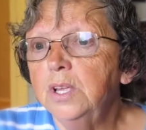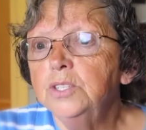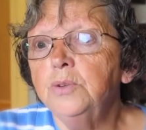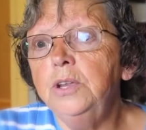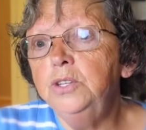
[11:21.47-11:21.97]

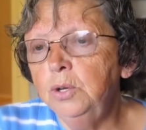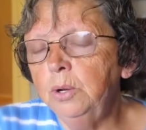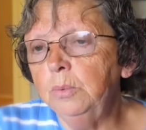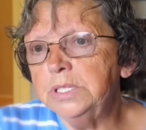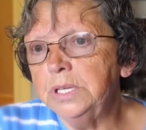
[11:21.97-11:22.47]
So I knew
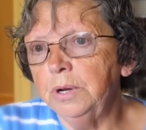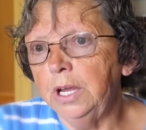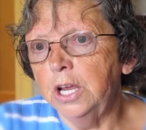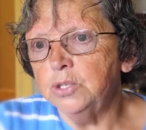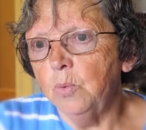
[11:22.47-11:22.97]
it was the
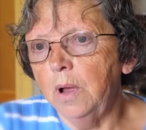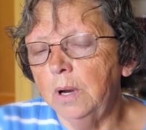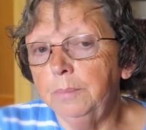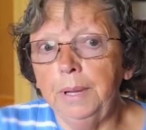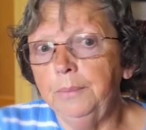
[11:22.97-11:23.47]
irrigation
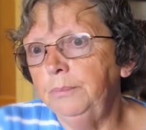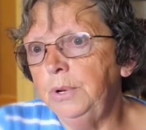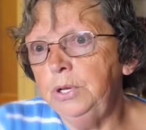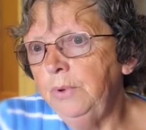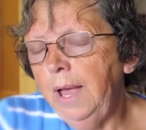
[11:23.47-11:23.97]
water. But
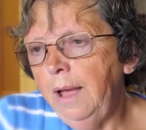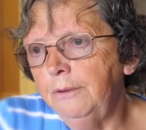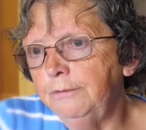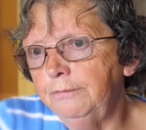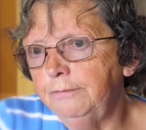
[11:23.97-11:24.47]
when you
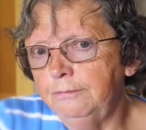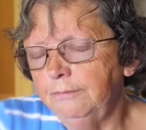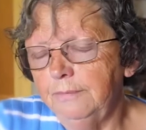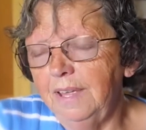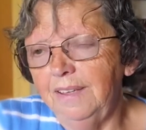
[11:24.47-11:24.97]
have
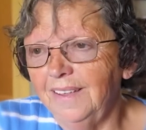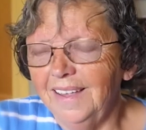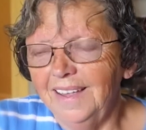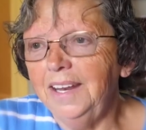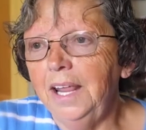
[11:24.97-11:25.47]
an
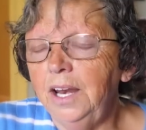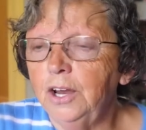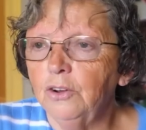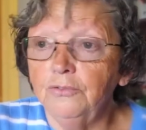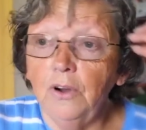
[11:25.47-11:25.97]

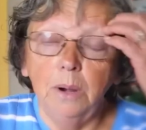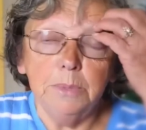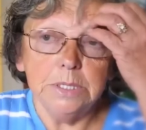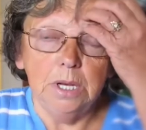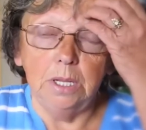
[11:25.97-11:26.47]
8-acre farm,
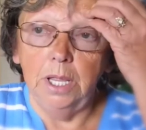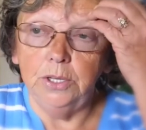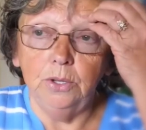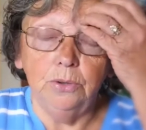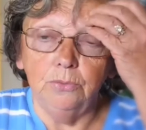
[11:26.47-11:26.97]
it's not
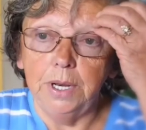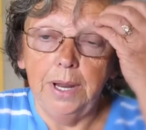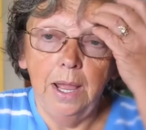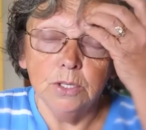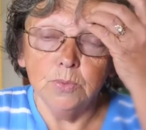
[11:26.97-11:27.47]
like you can run
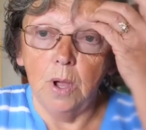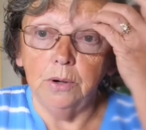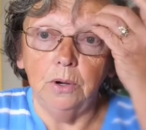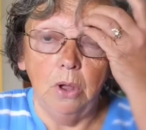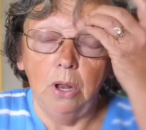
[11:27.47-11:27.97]
house
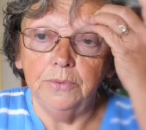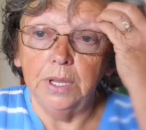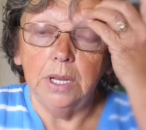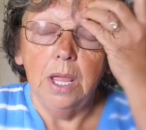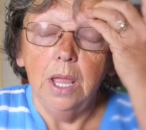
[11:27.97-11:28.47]
water on all of it.